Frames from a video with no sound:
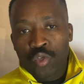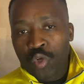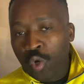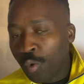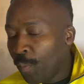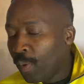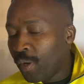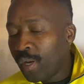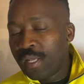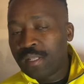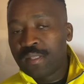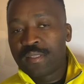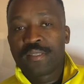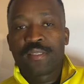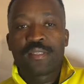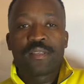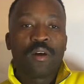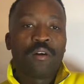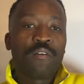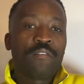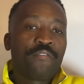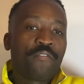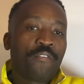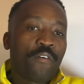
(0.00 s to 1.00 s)
minutes
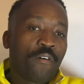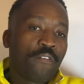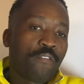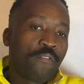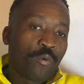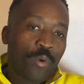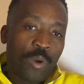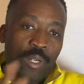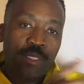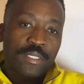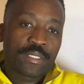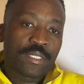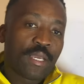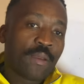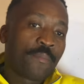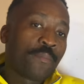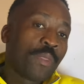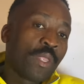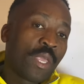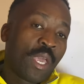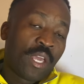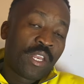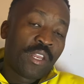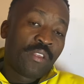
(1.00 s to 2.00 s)
of what
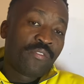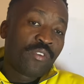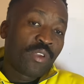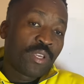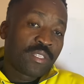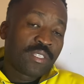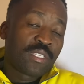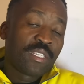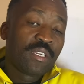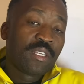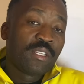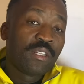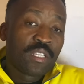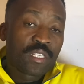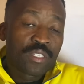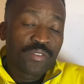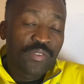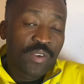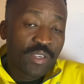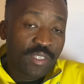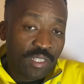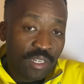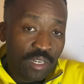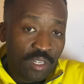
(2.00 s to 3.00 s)
and if you are seeing this
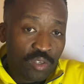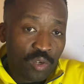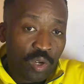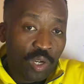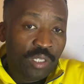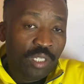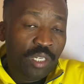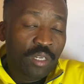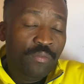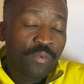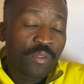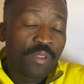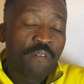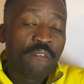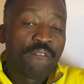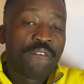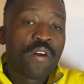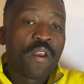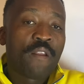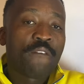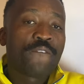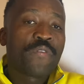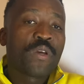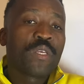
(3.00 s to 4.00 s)
face and this content for the
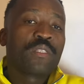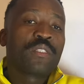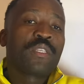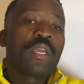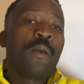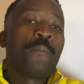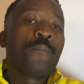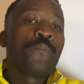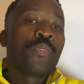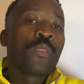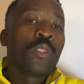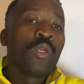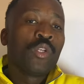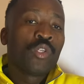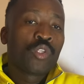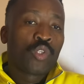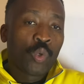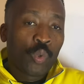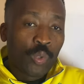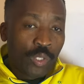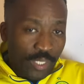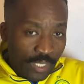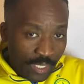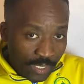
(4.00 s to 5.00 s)
very first time,
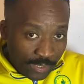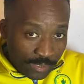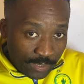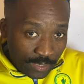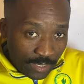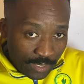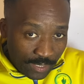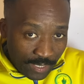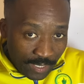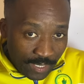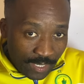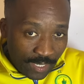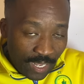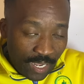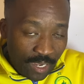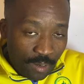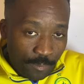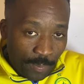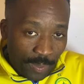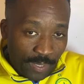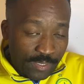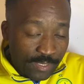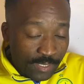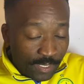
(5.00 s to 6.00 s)
do hit that
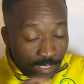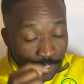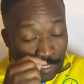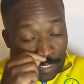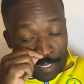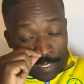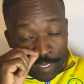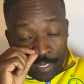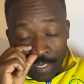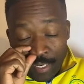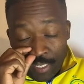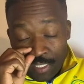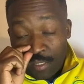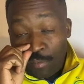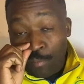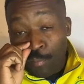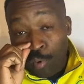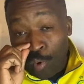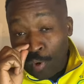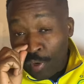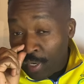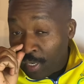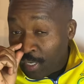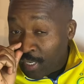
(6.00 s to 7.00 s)
like button. It's
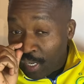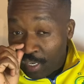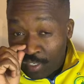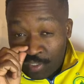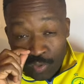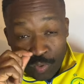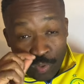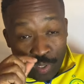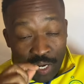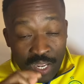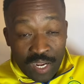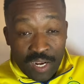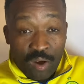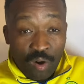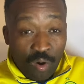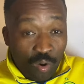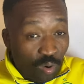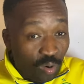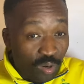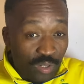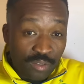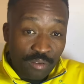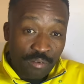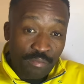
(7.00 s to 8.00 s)
important that you like
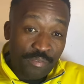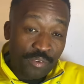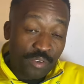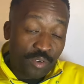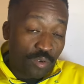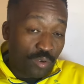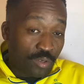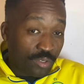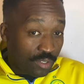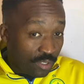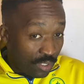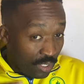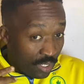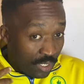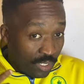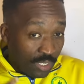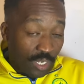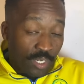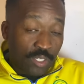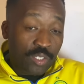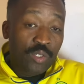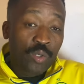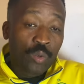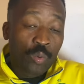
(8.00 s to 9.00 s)
all the videos
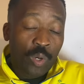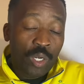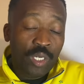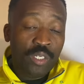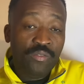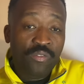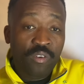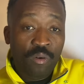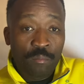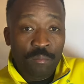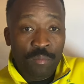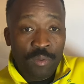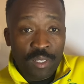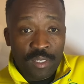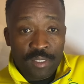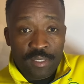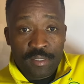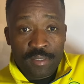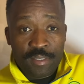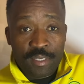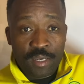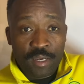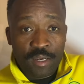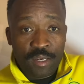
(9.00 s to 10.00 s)
that you watch from
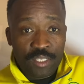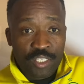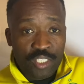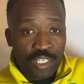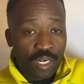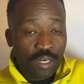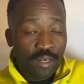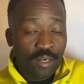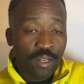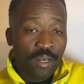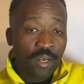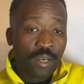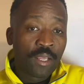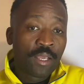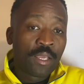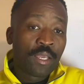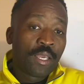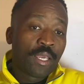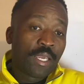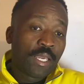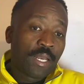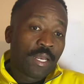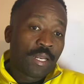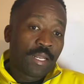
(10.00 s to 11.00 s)
this channel.
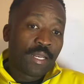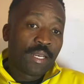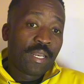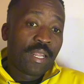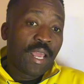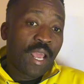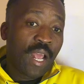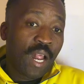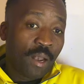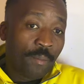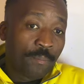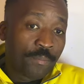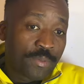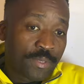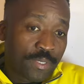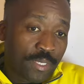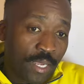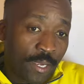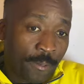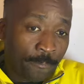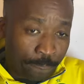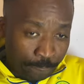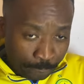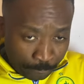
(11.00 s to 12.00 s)
It really helps
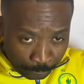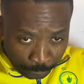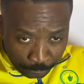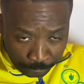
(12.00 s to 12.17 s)
the